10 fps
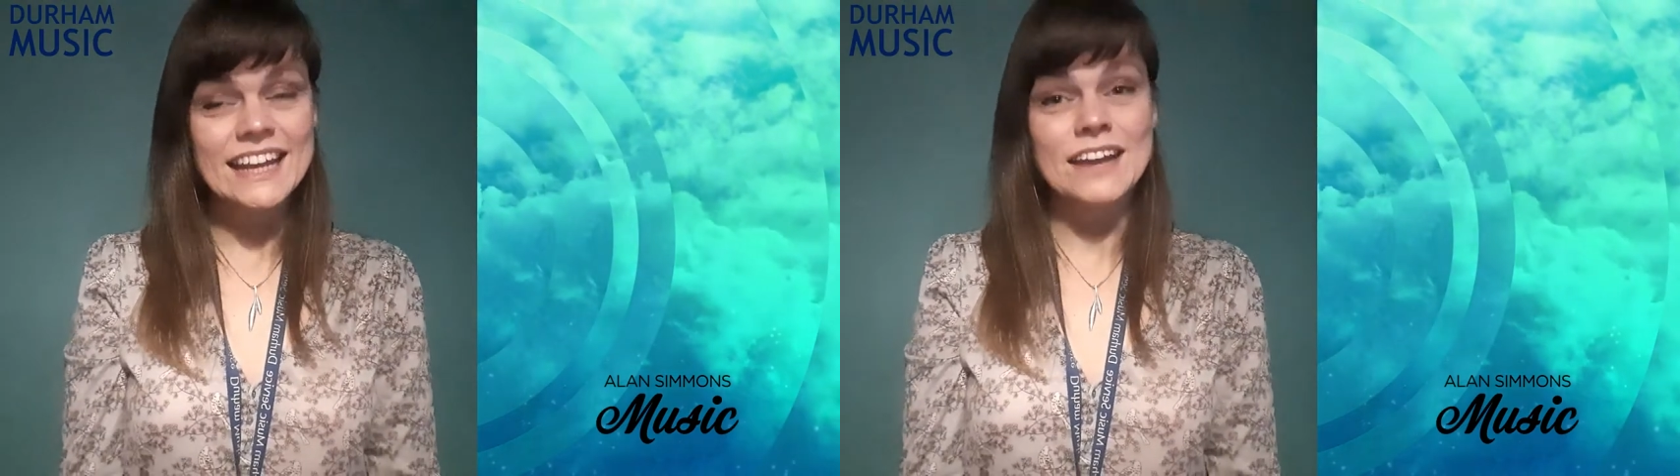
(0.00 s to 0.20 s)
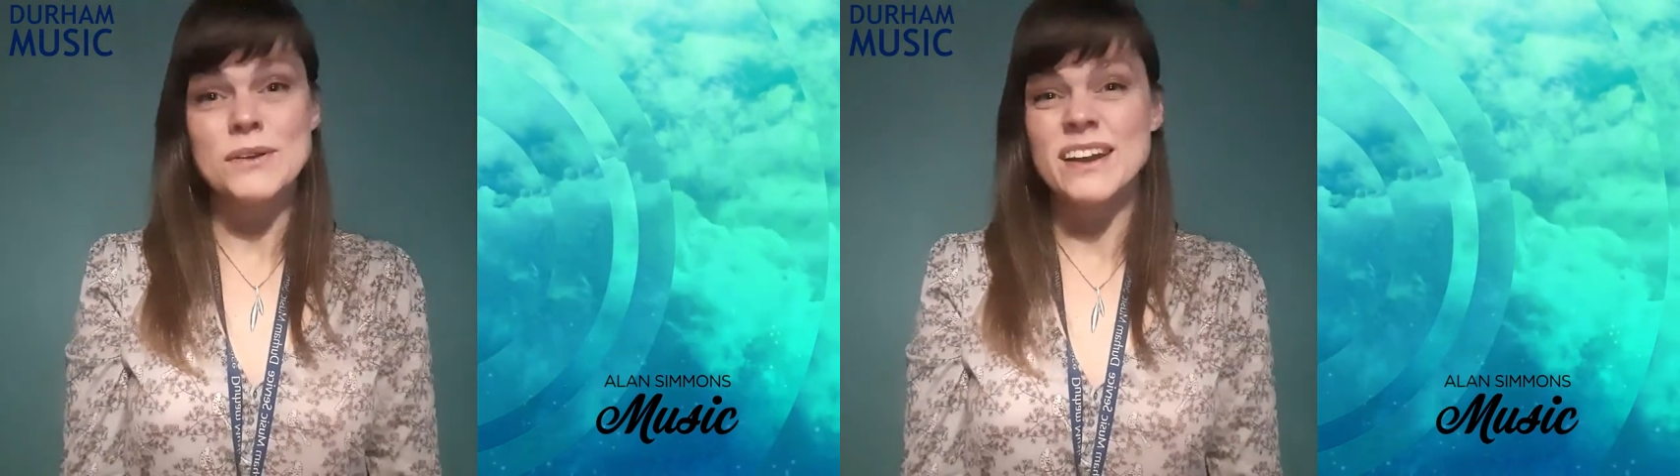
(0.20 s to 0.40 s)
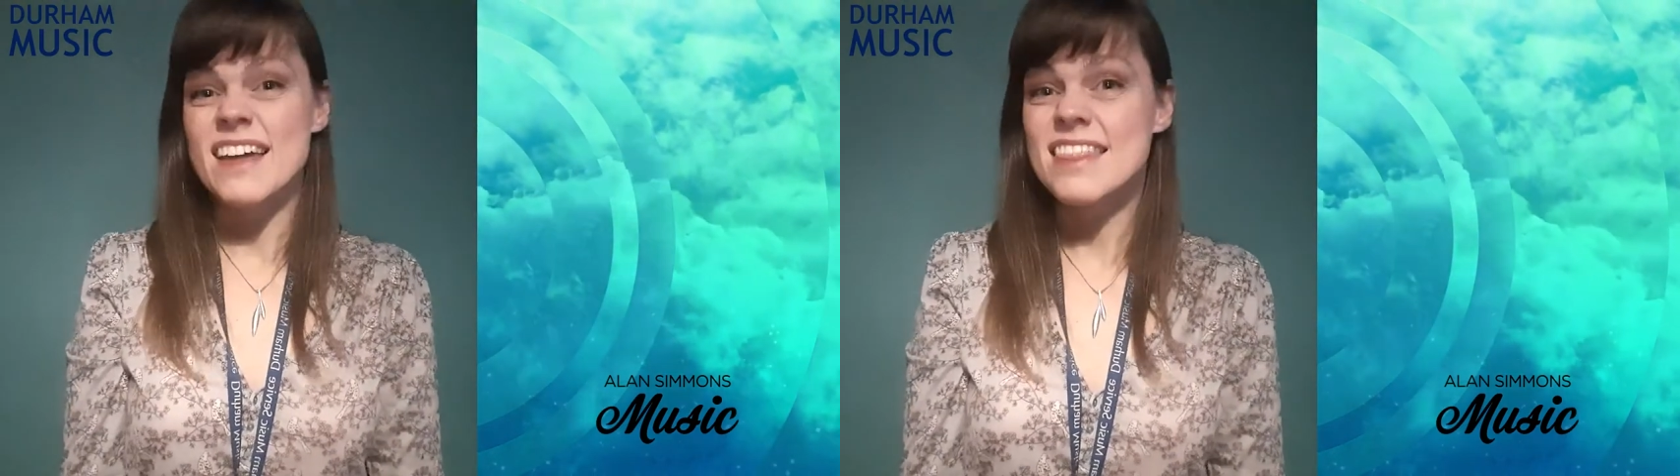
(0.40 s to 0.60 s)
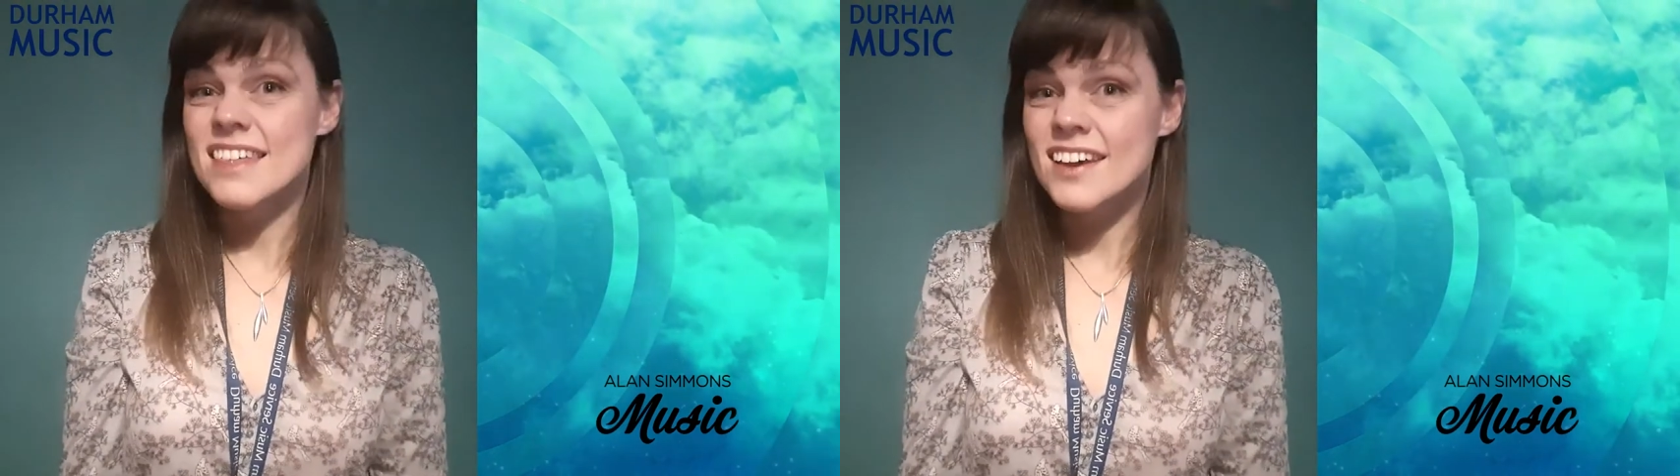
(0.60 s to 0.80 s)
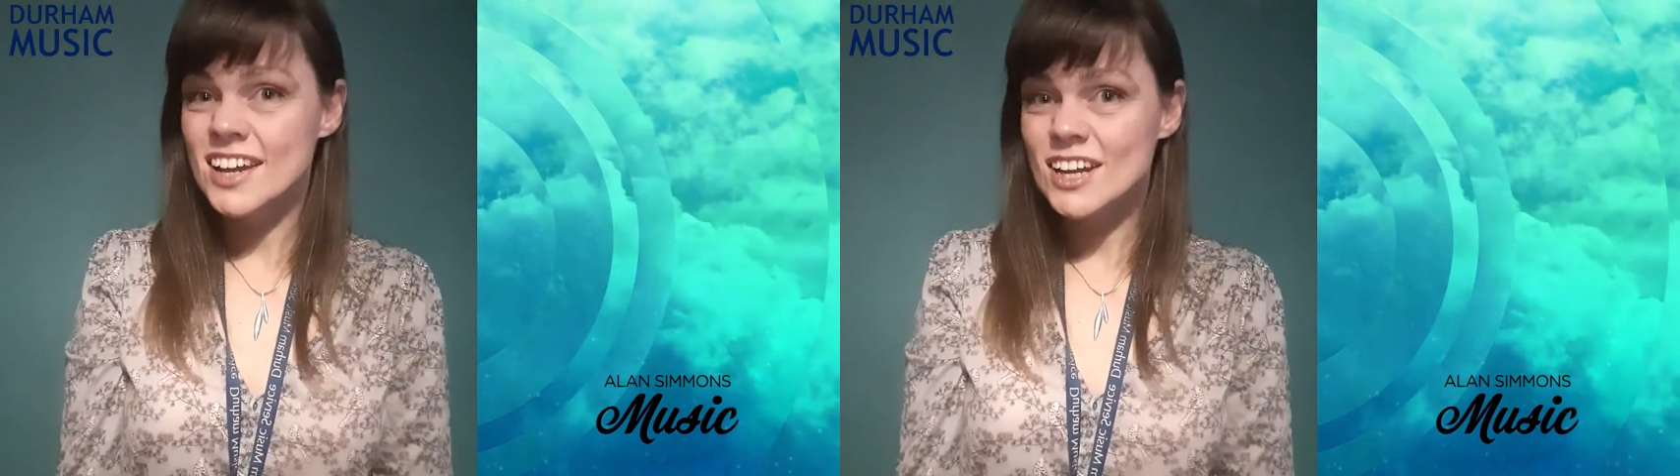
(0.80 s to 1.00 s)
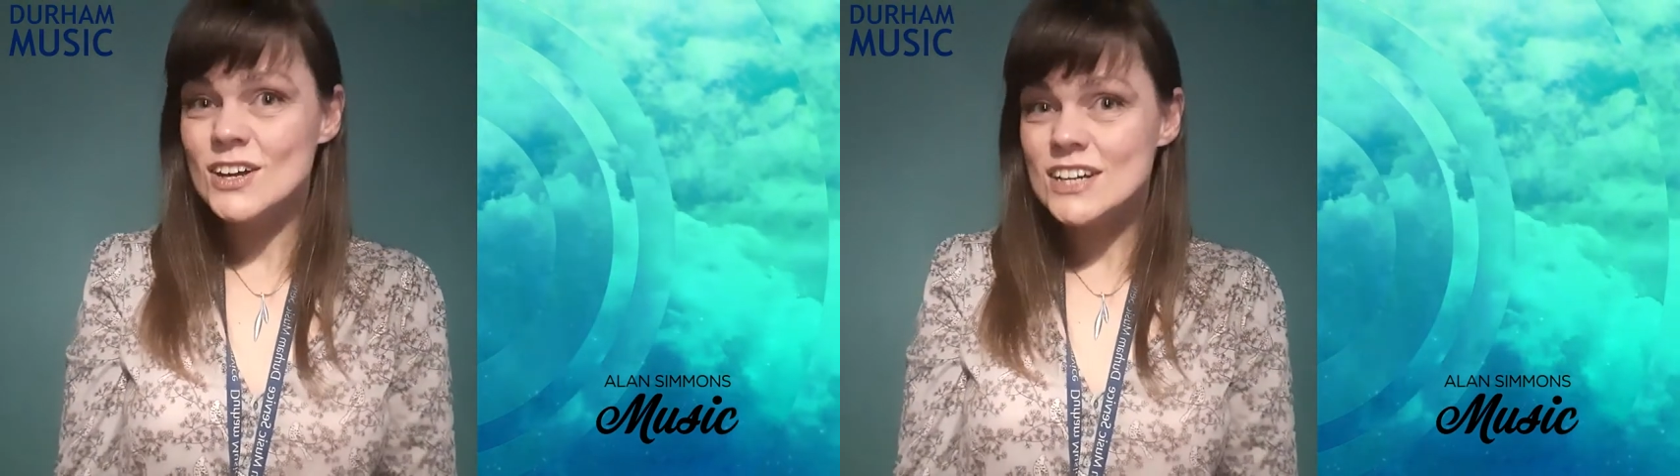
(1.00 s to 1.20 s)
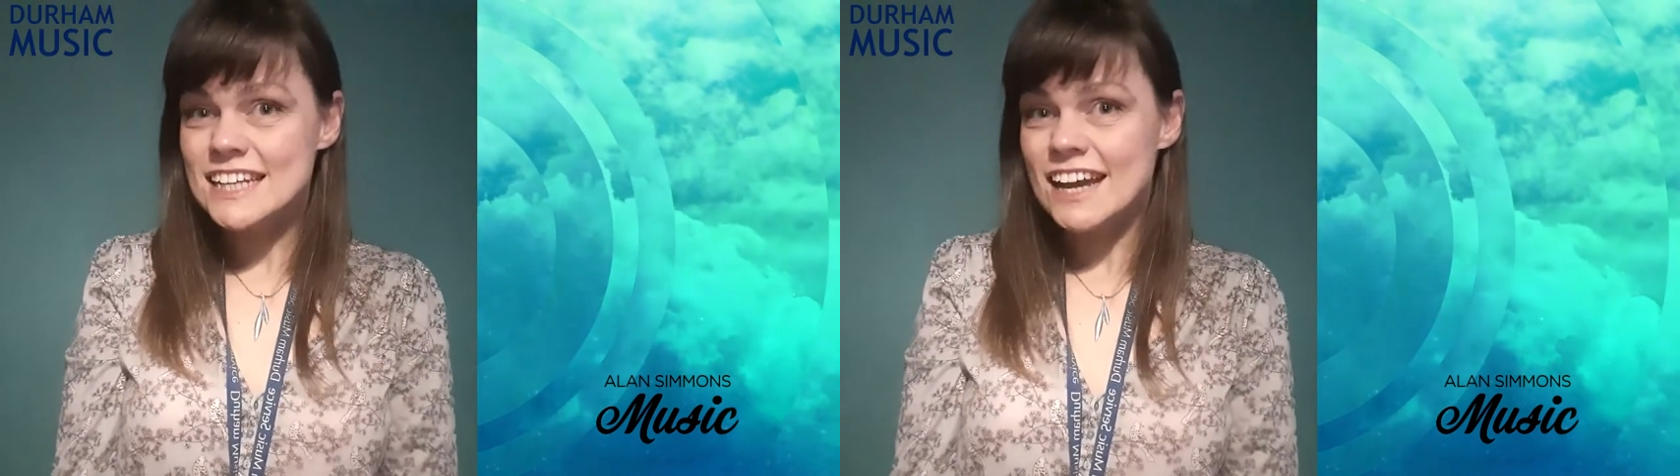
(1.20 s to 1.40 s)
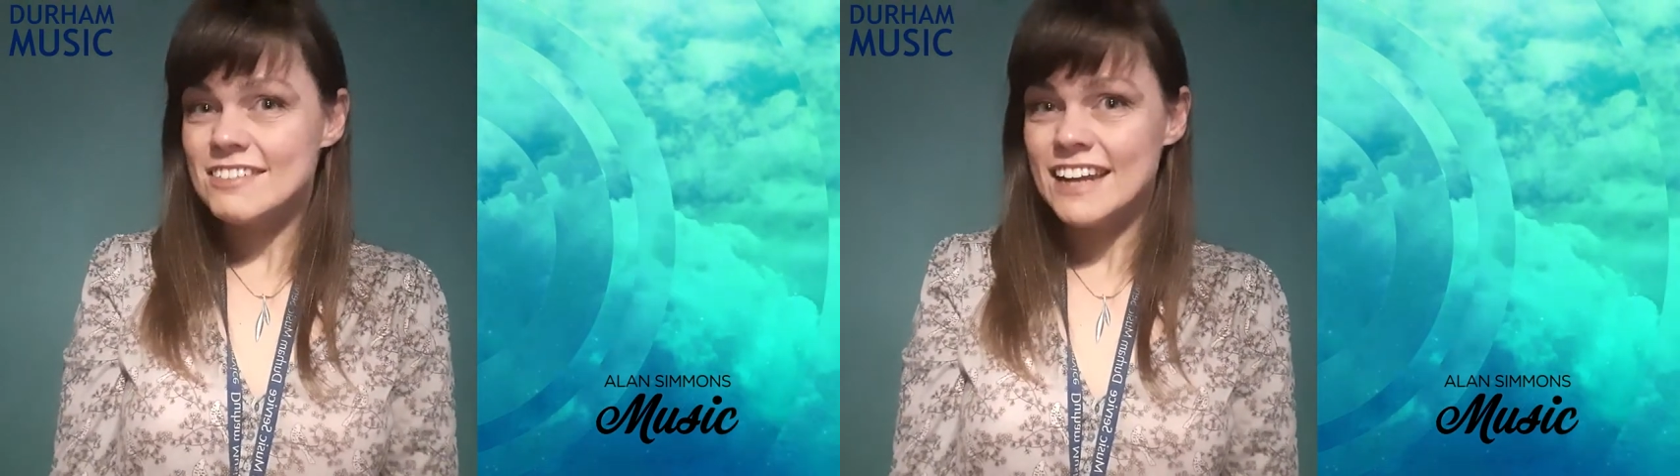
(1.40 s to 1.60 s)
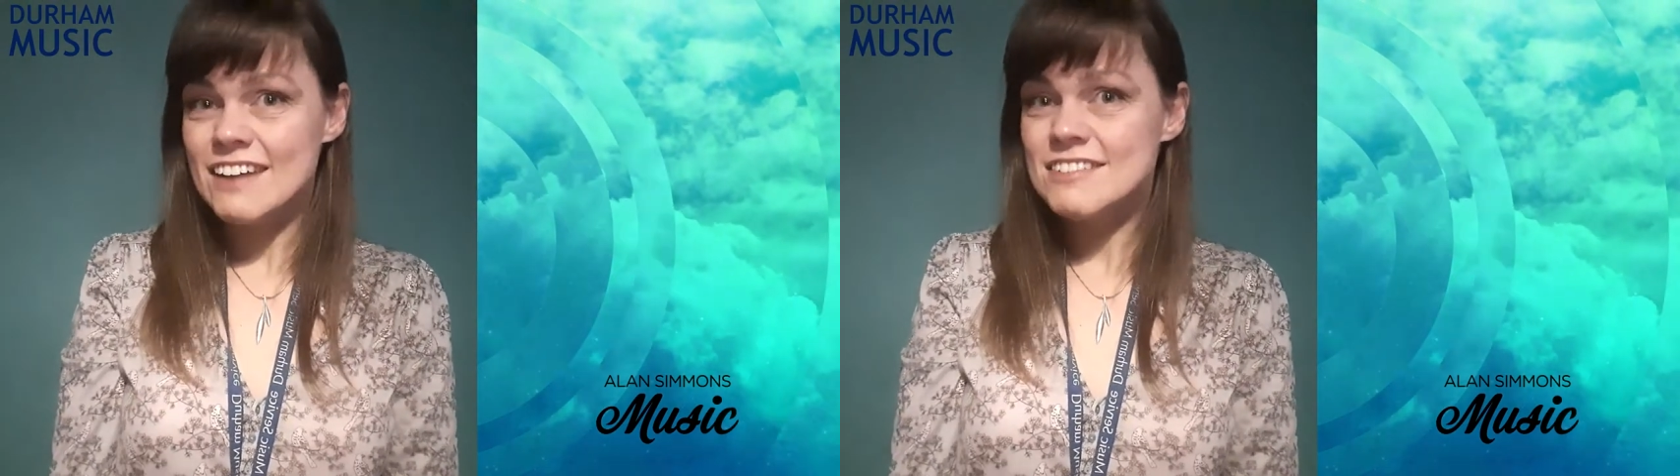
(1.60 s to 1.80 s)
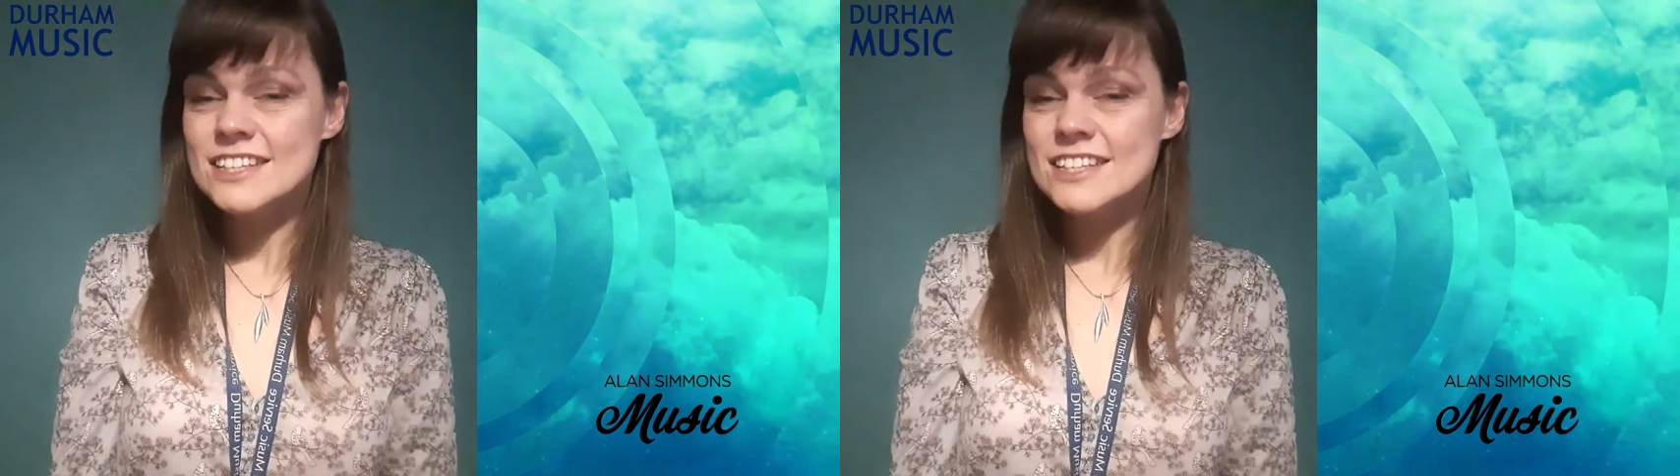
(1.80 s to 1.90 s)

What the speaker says: Now we're in our third lockdown now,